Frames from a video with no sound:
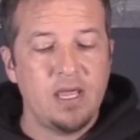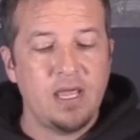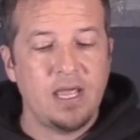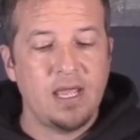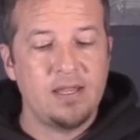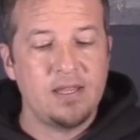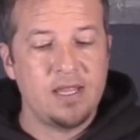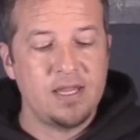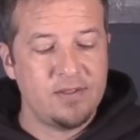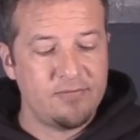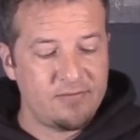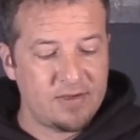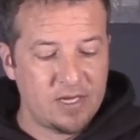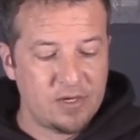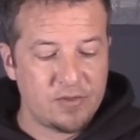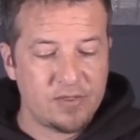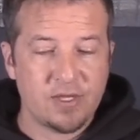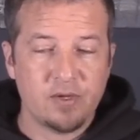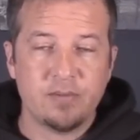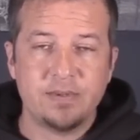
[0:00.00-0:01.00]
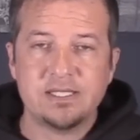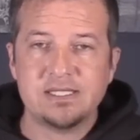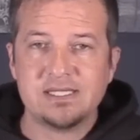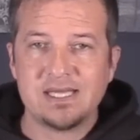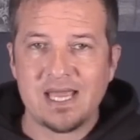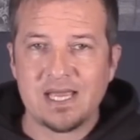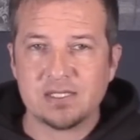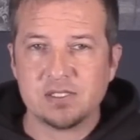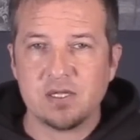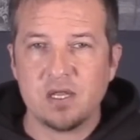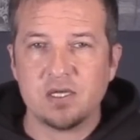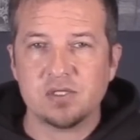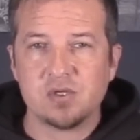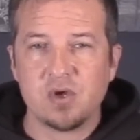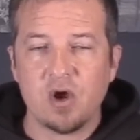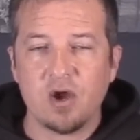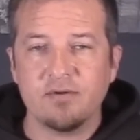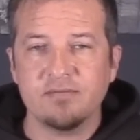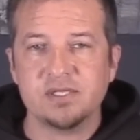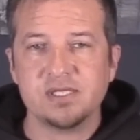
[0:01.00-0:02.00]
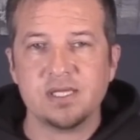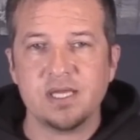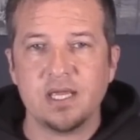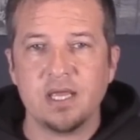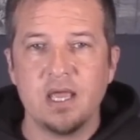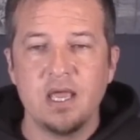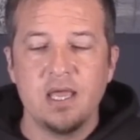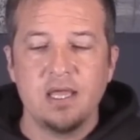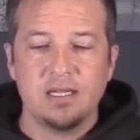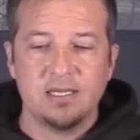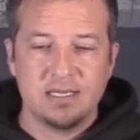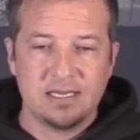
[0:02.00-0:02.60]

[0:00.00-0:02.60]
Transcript: And then the final thing would be tax loss harvesting.